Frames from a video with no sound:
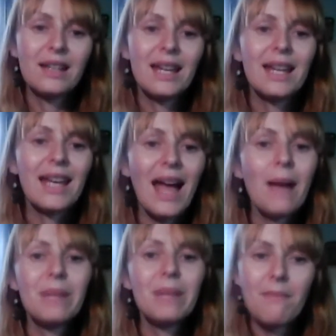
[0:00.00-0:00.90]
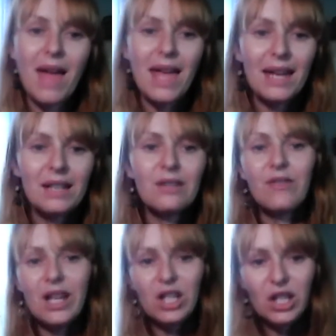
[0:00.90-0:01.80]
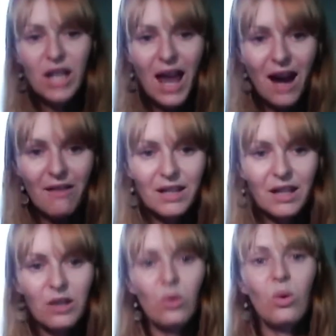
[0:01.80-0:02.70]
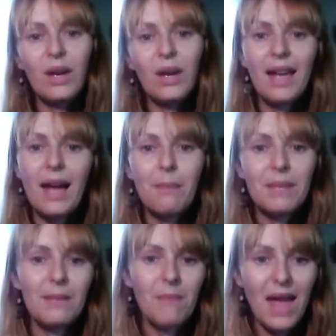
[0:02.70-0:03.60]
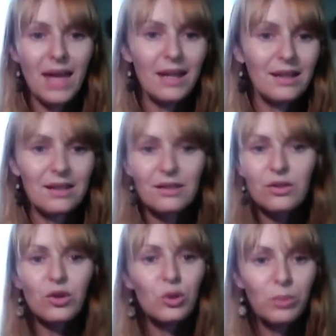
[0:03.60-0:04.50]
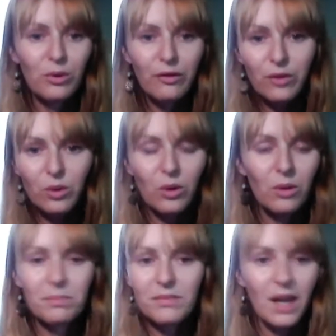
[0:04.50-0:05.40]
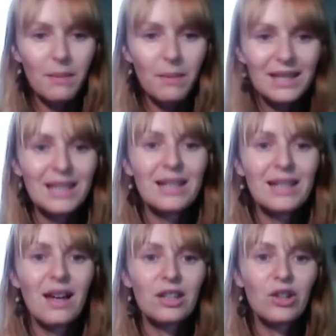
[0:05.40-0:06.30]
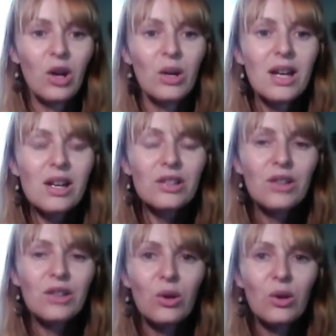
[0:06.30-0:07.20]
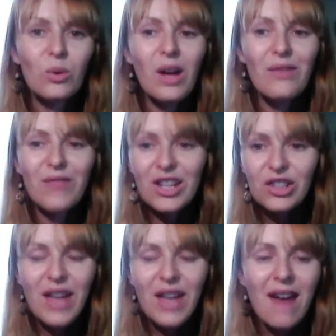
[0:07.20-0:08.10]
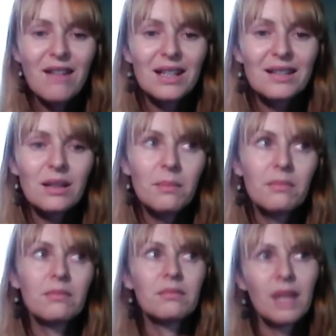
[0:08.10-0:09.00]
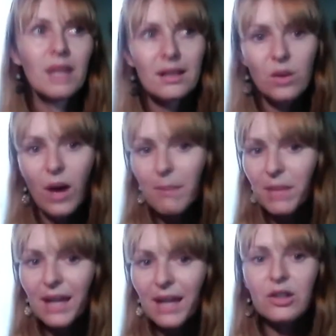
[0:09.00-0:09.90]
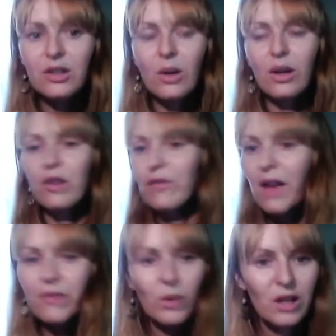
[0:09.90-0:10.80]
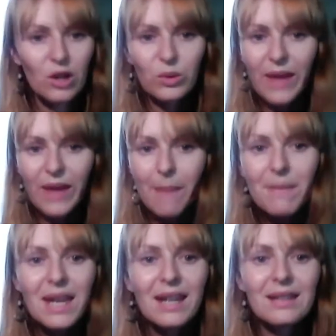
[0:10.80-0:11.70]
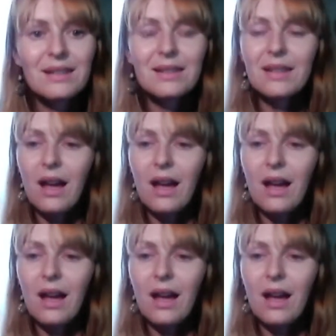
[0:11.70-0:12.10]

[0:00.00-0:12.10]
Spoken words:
it can be made vegetarian or it can be made suitable for a meat eater, you know. So vegetarianism is quite big, you know, a lot of everyone knows what that means.